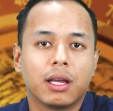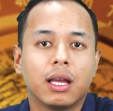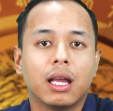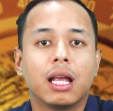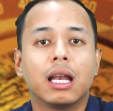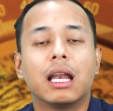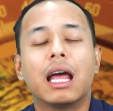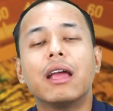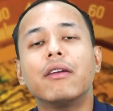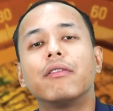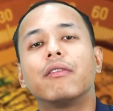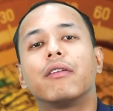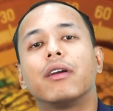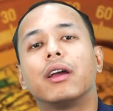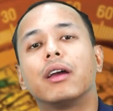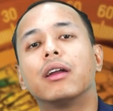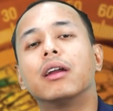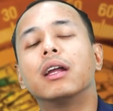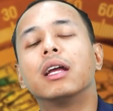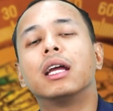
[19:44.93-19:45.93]
Life
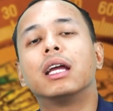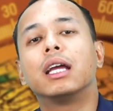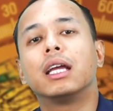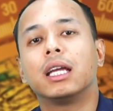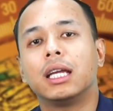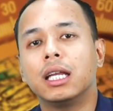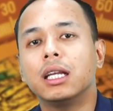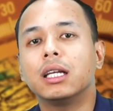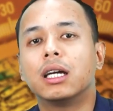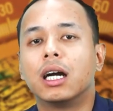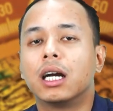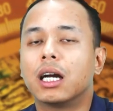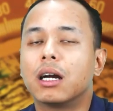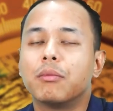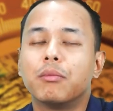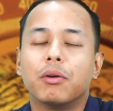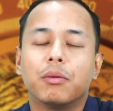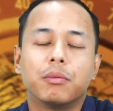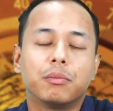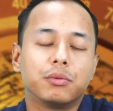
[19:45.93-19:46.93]
here in
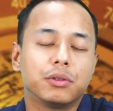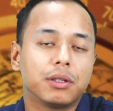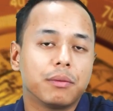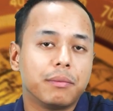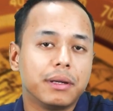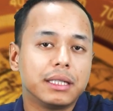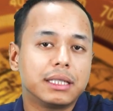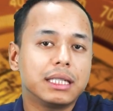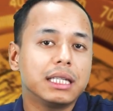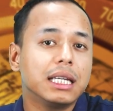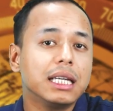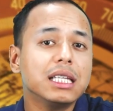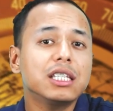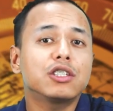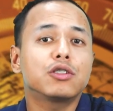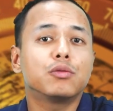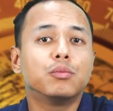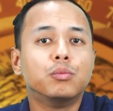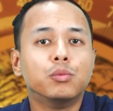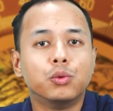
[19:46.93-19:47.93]
Ganga-Brahmaputra Basin
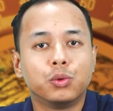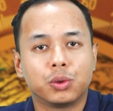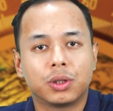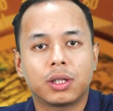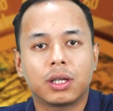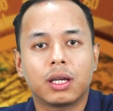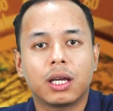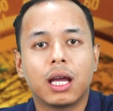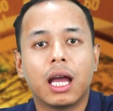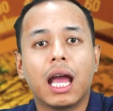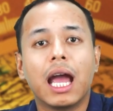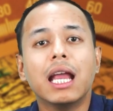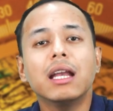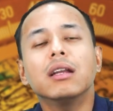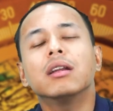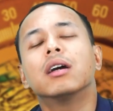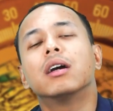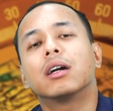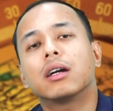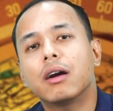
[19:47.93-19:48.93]
is smooth and
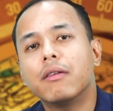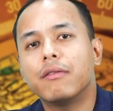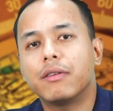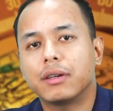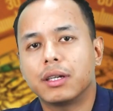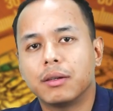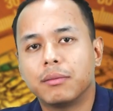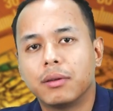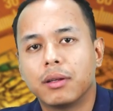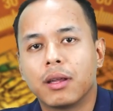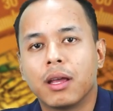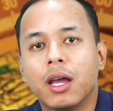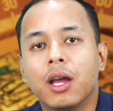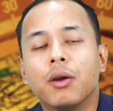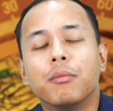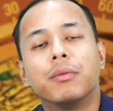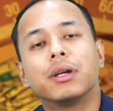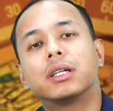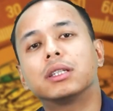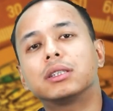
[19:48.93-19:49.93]
comfortable
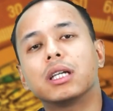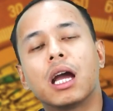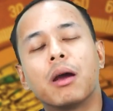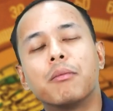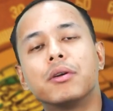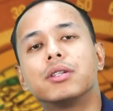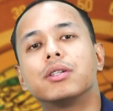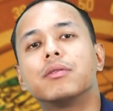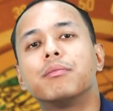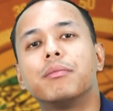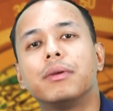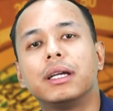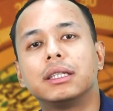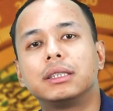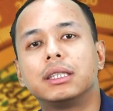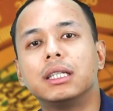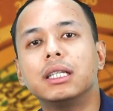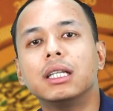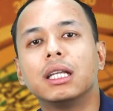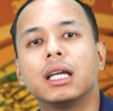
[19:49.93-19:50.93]
because Amazon
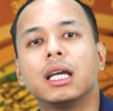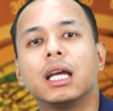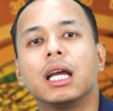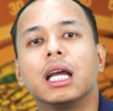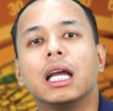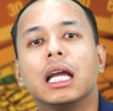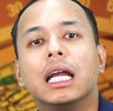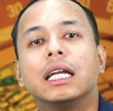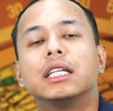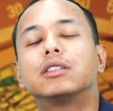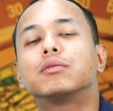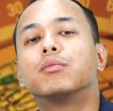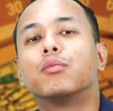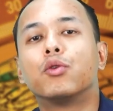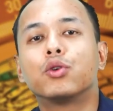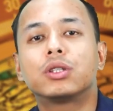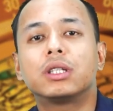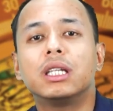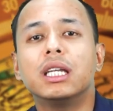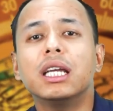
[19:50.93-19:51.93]
basin, it is
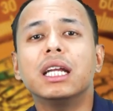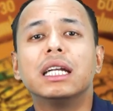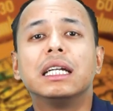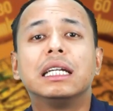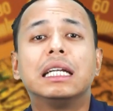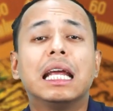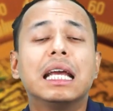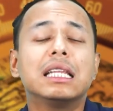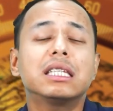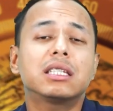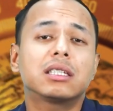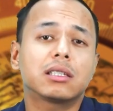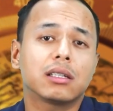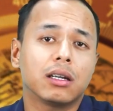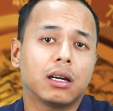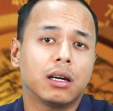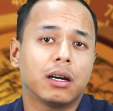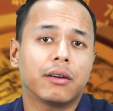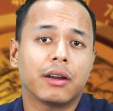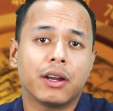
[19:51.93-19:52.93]
mostly dense
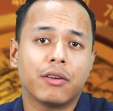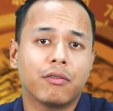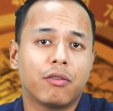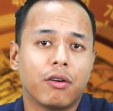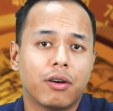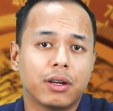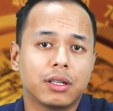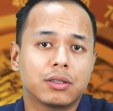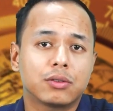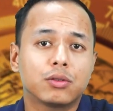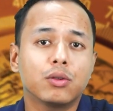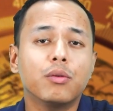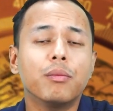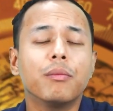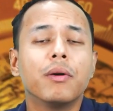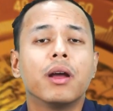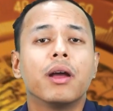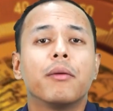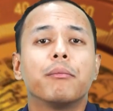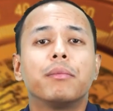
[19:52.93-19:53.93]
rainforest. So
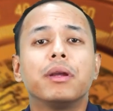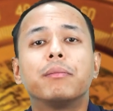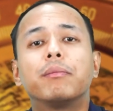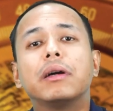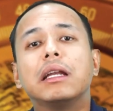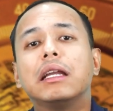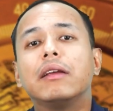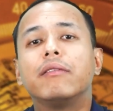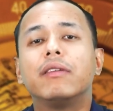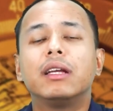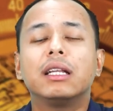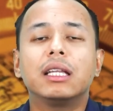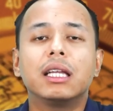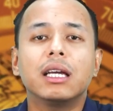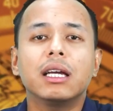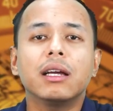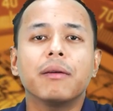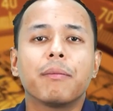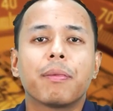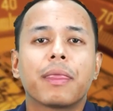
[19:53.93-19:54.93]
people living
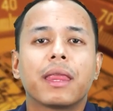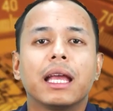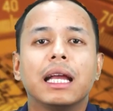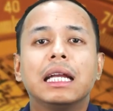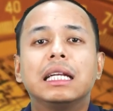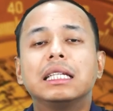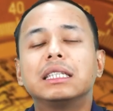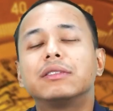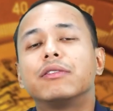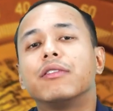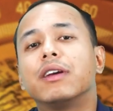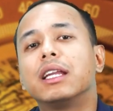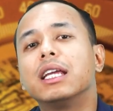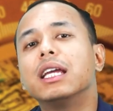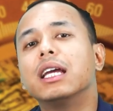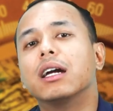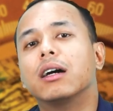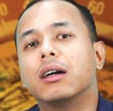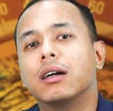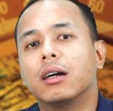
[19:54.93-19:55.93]
there, it is
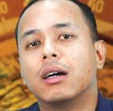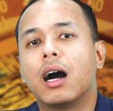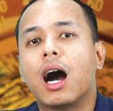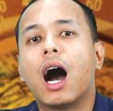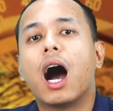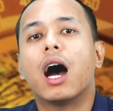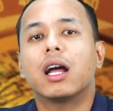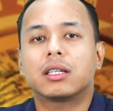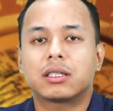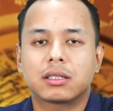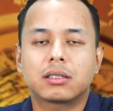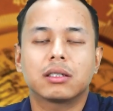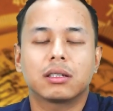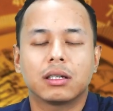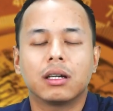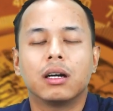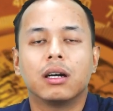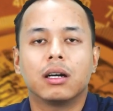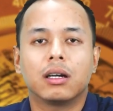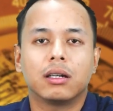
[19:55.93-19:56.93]
very harsh
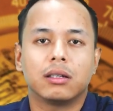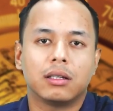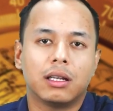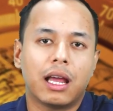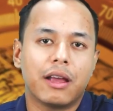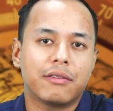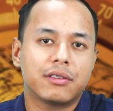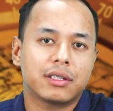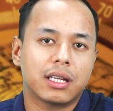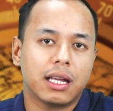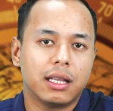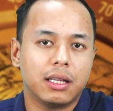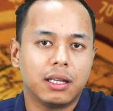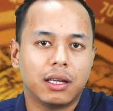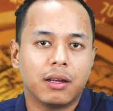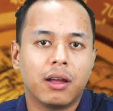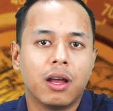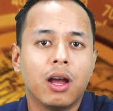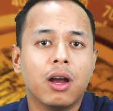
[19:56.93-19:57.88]
lifestyle there.